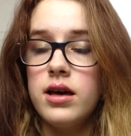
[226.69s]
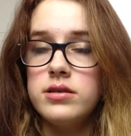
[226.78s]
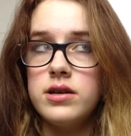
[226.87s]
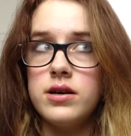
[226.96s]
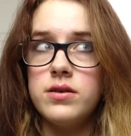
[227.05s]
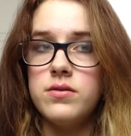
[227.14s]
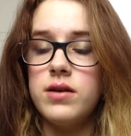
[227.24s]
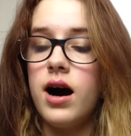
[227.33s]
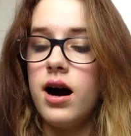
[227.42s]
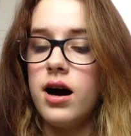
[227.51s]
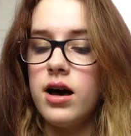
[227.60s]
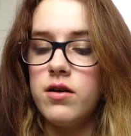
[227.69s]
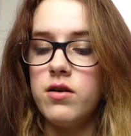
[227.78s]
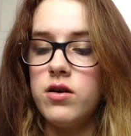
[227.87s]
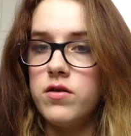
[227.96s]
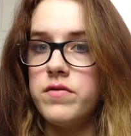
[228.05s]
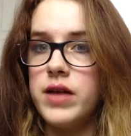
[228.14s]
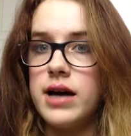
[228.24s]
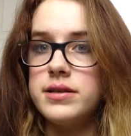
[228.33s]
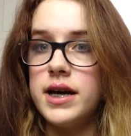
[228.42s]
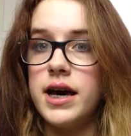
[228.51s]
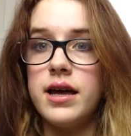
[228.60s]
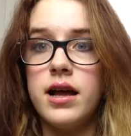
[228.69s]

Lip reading: so of that day,